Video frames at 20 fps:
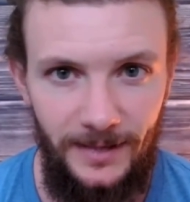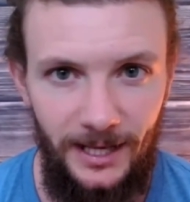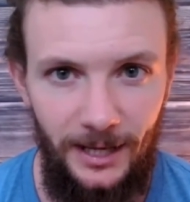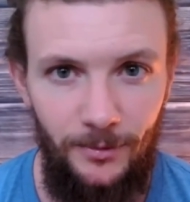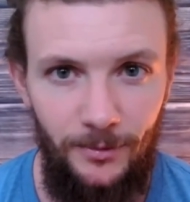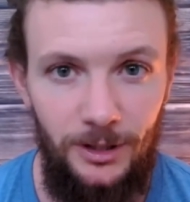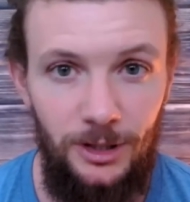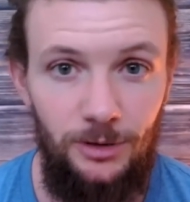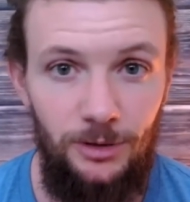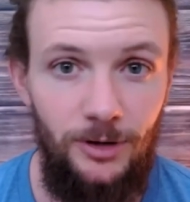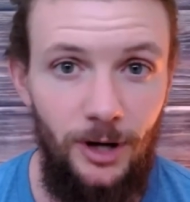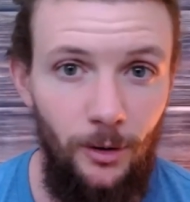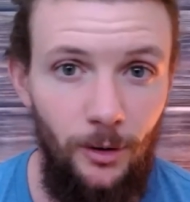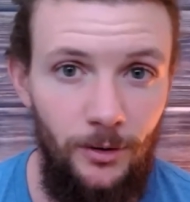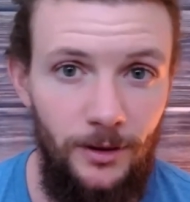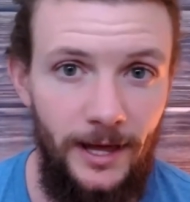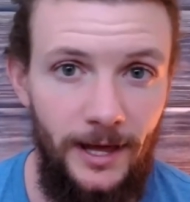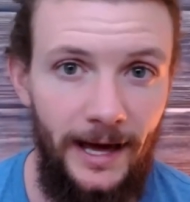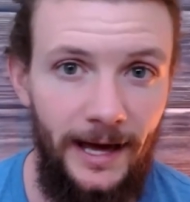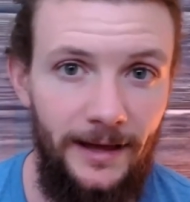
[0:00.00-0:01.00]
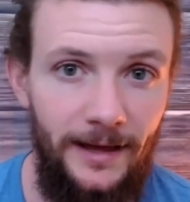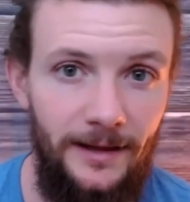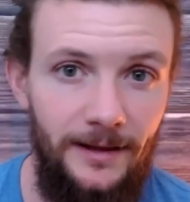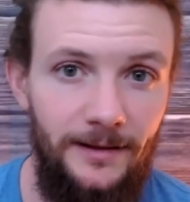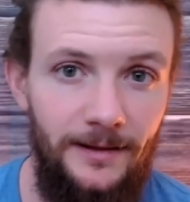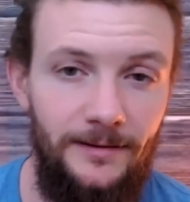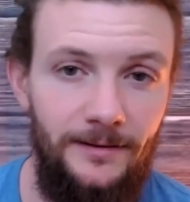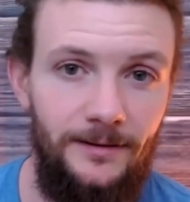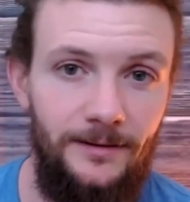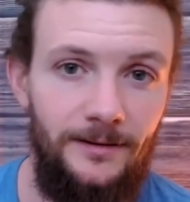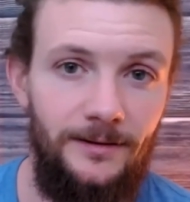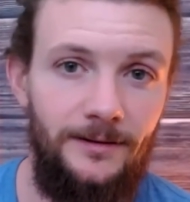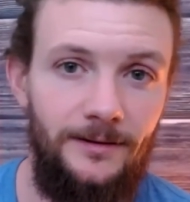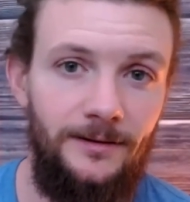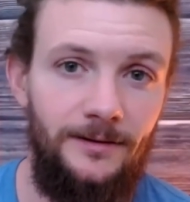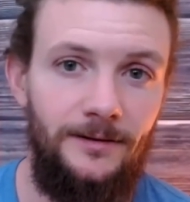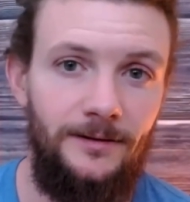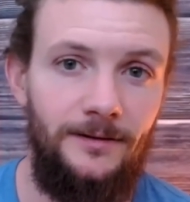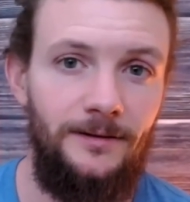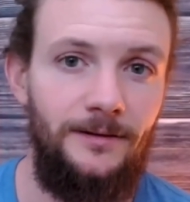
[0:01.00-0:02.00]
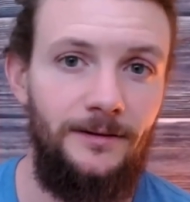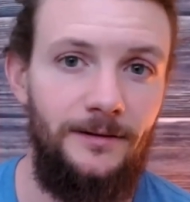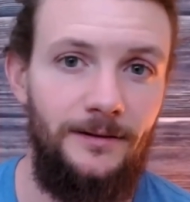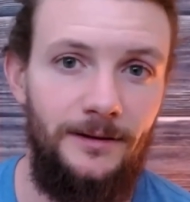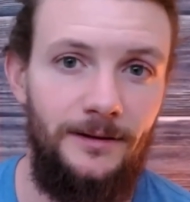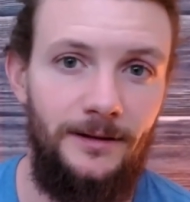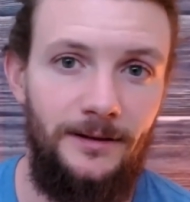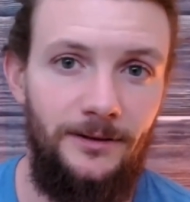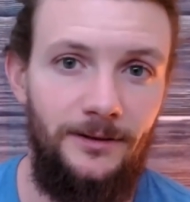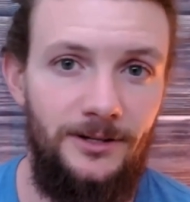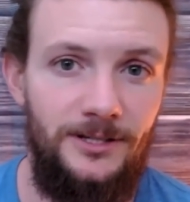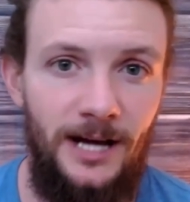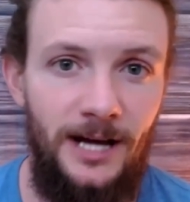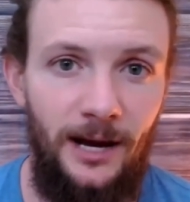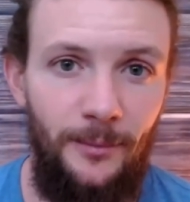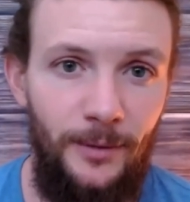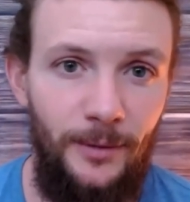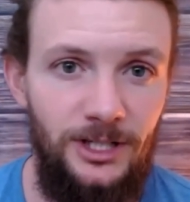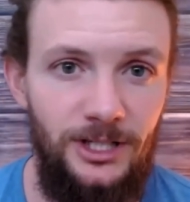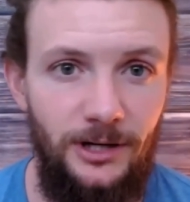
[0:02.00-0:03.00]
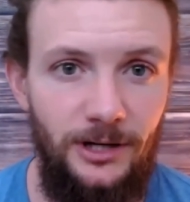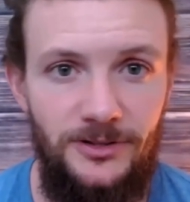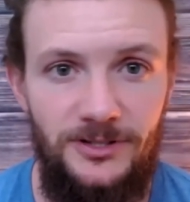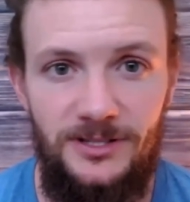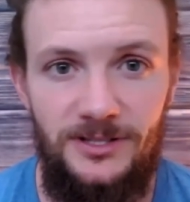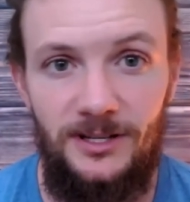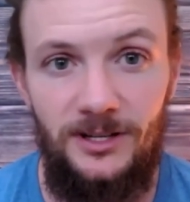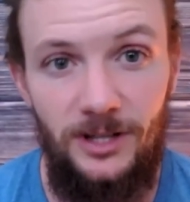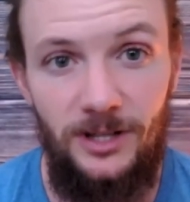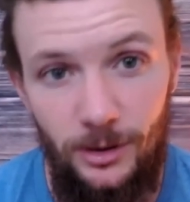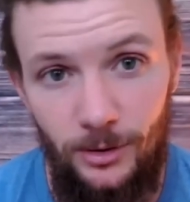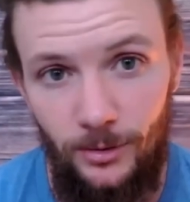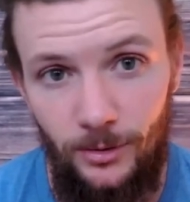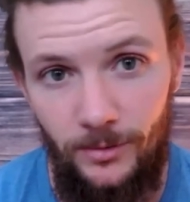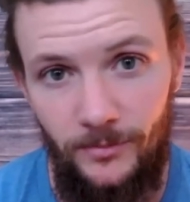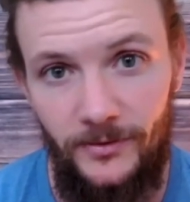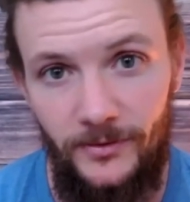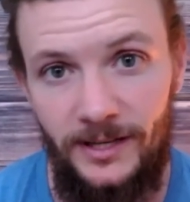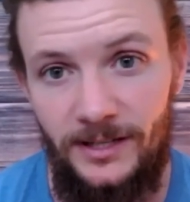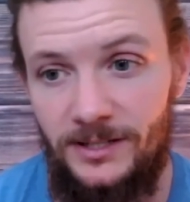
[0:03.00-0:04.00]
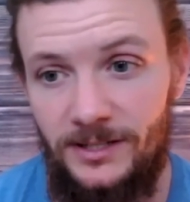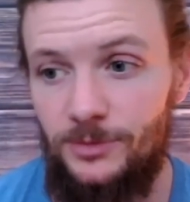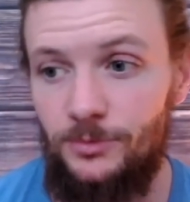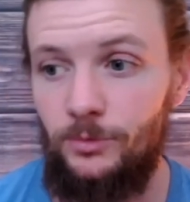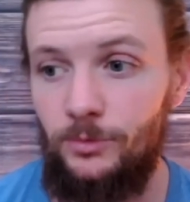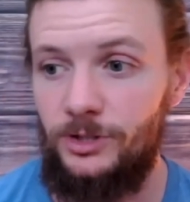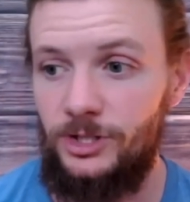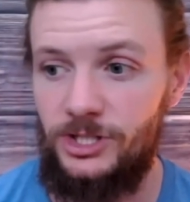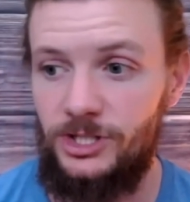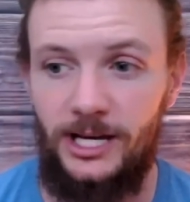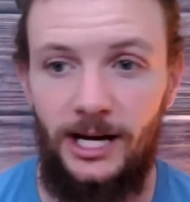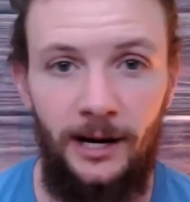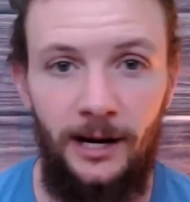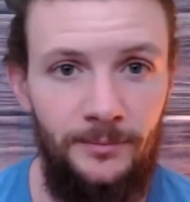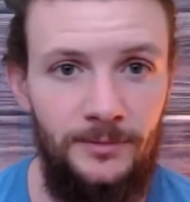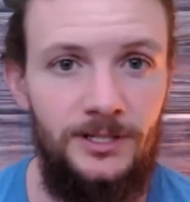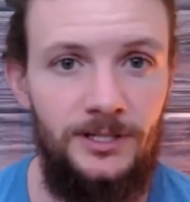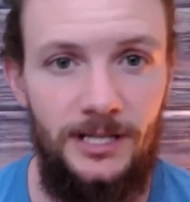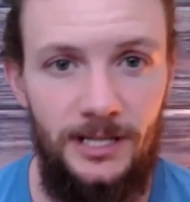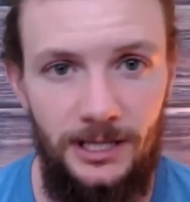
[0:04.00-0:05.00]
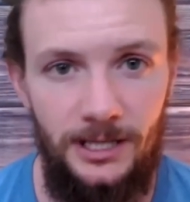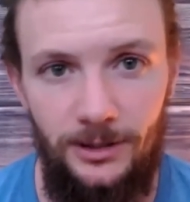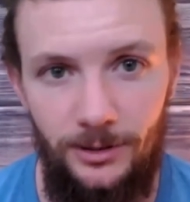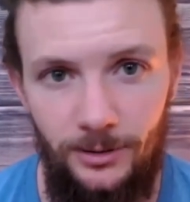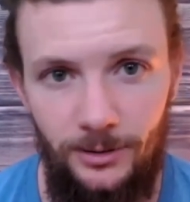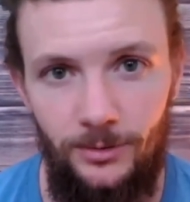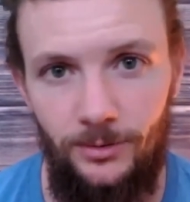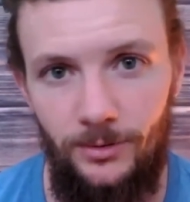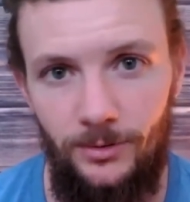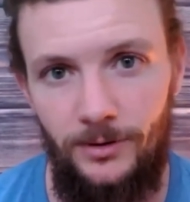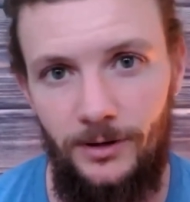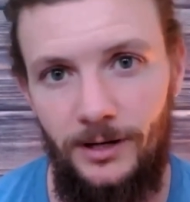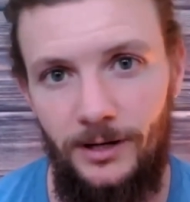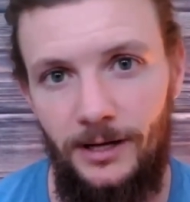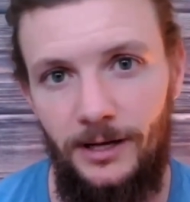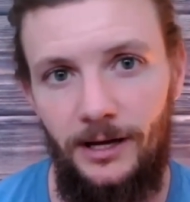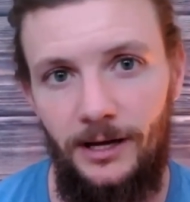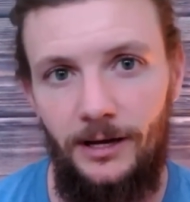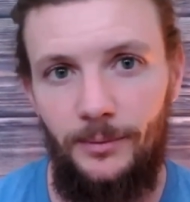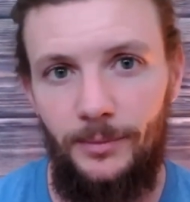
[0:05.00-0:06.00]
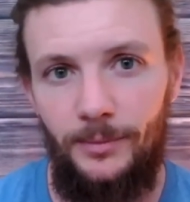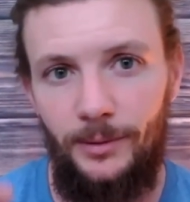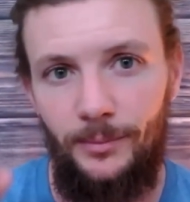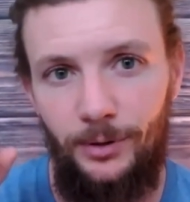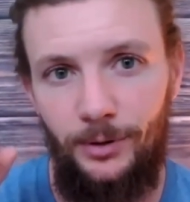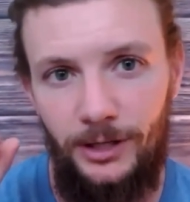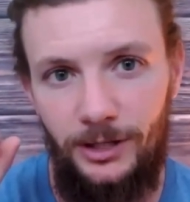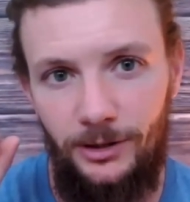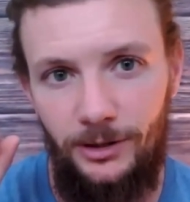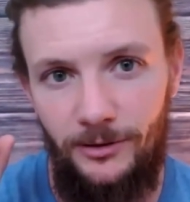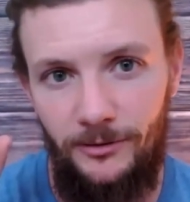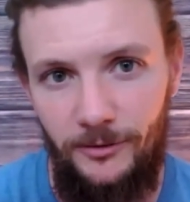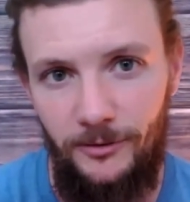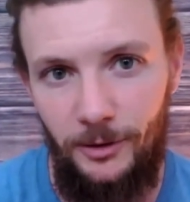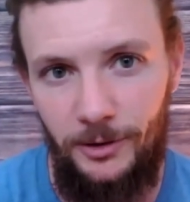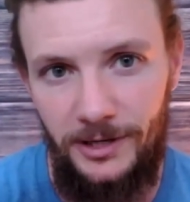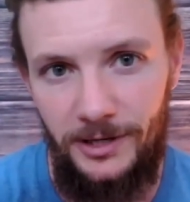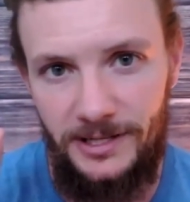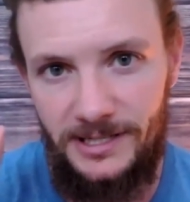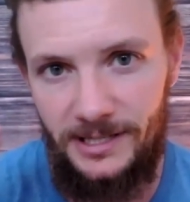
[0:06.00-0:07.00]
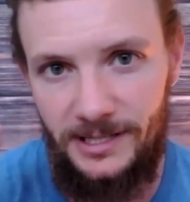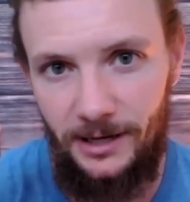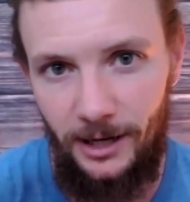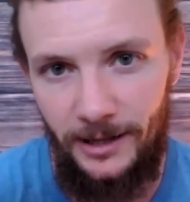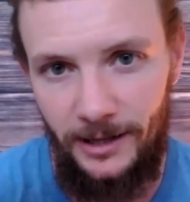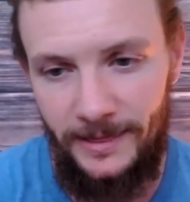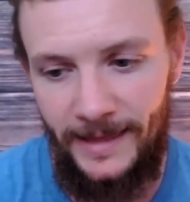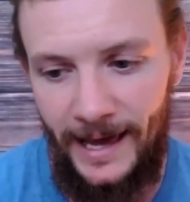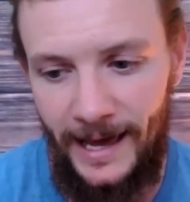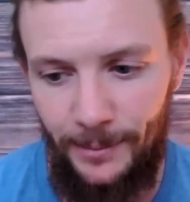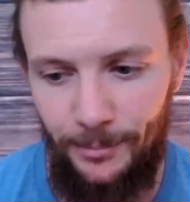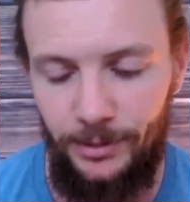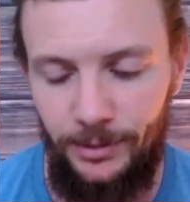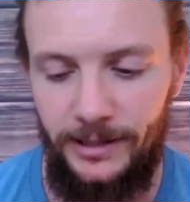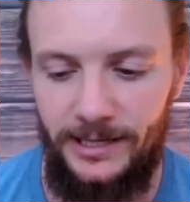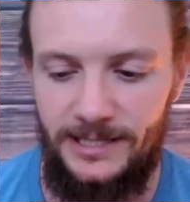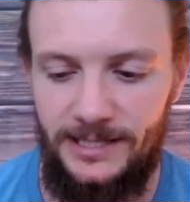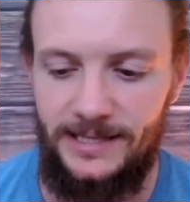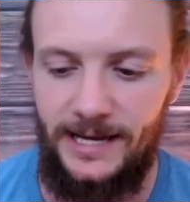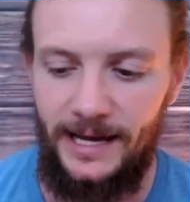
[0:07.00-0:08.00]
And when you know that, there's not much else to do. Things will just come to you. But put your focus on that place.